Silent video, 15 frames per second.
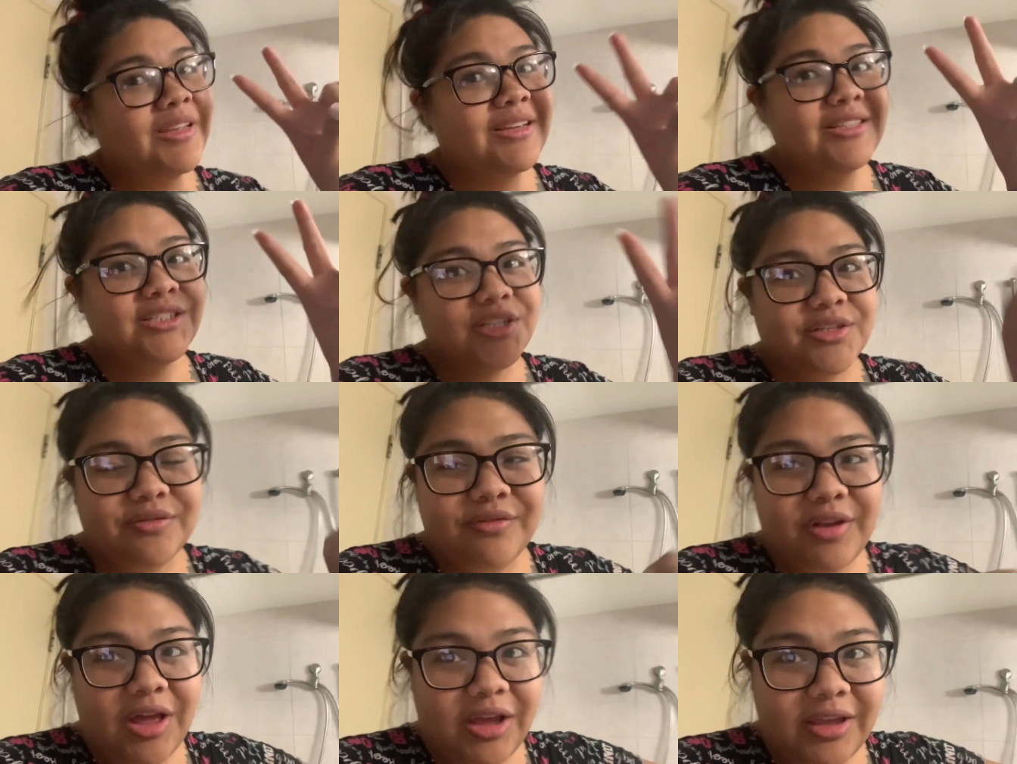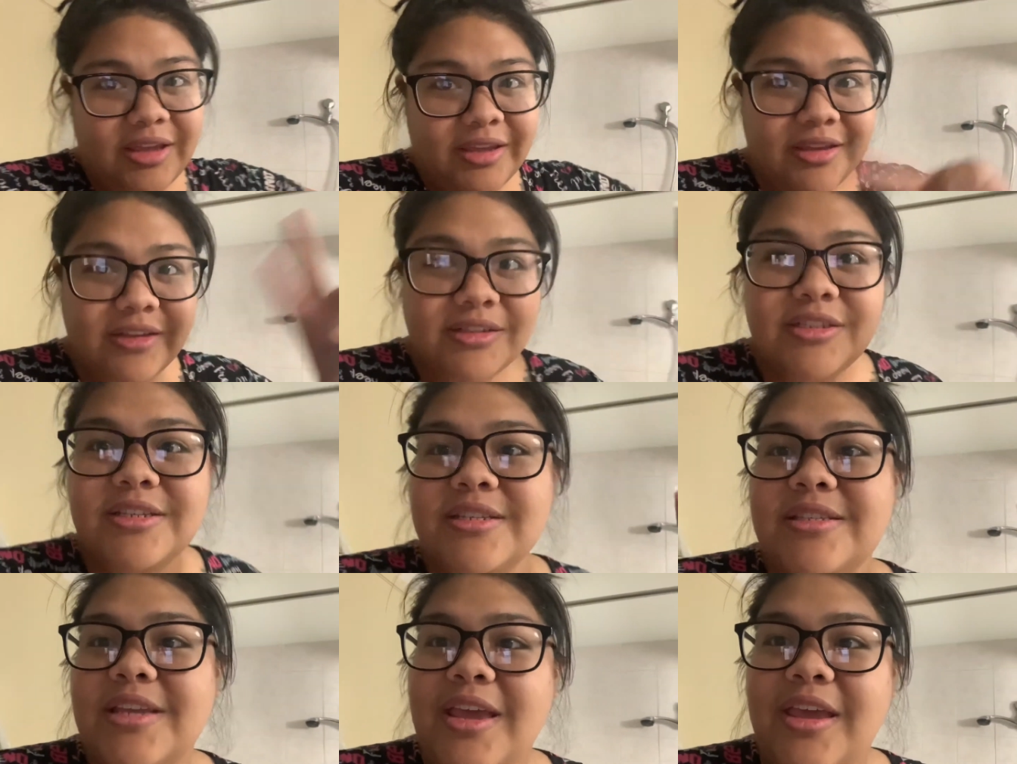just vlogging to
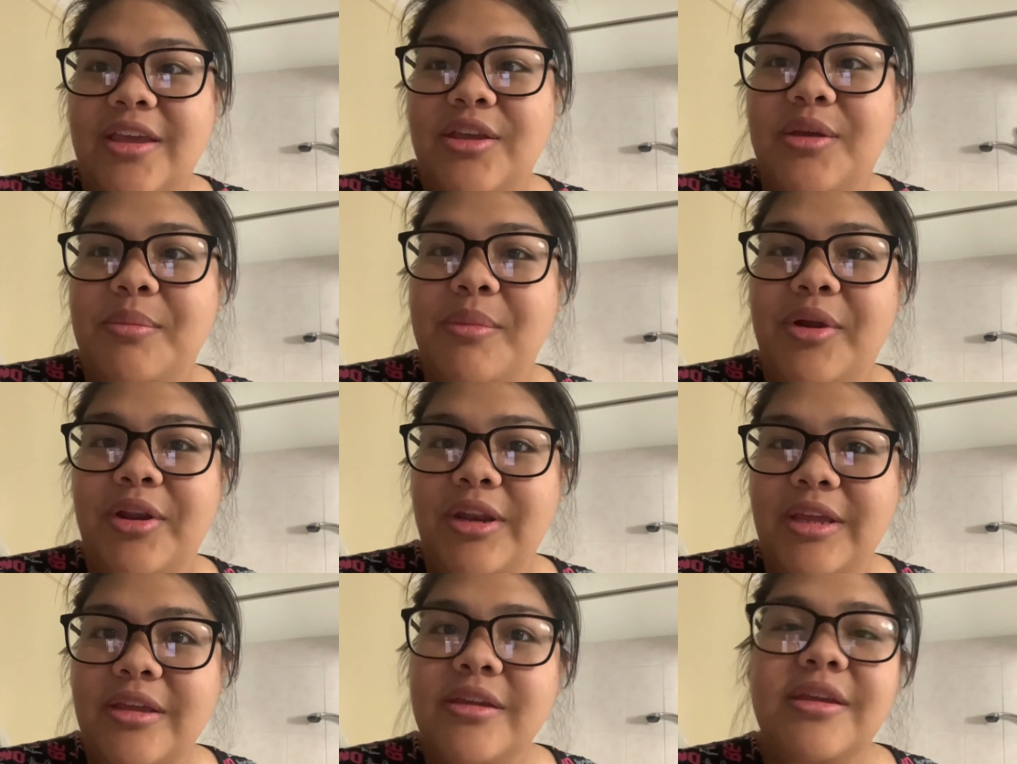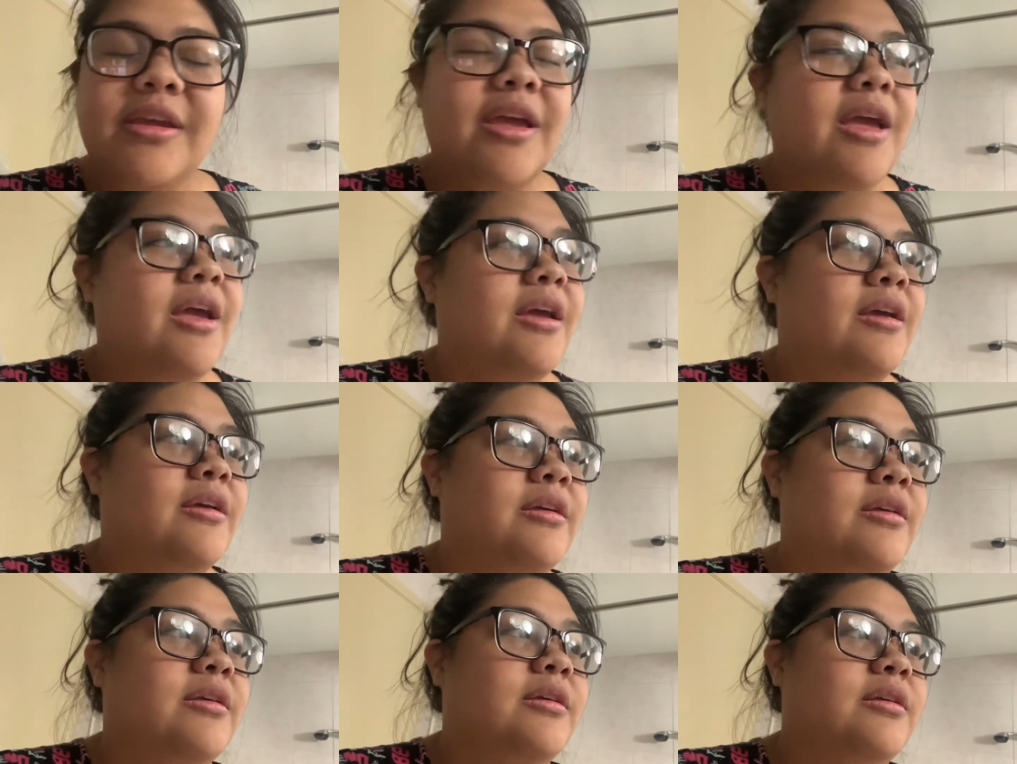say good morning,
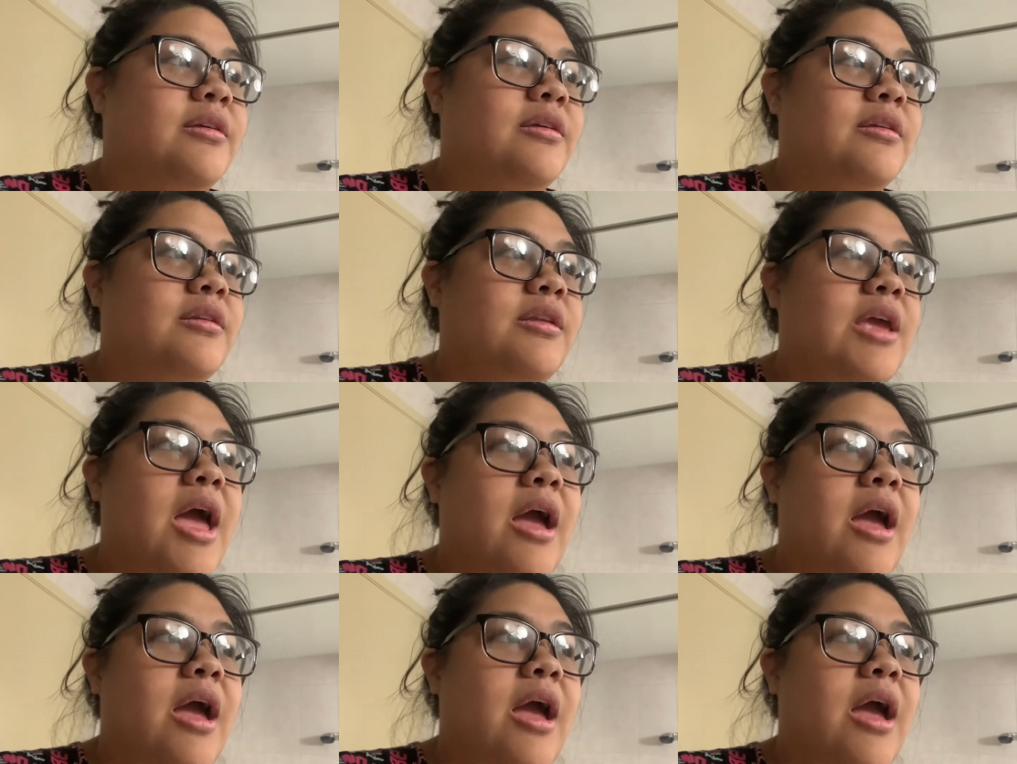and yeah,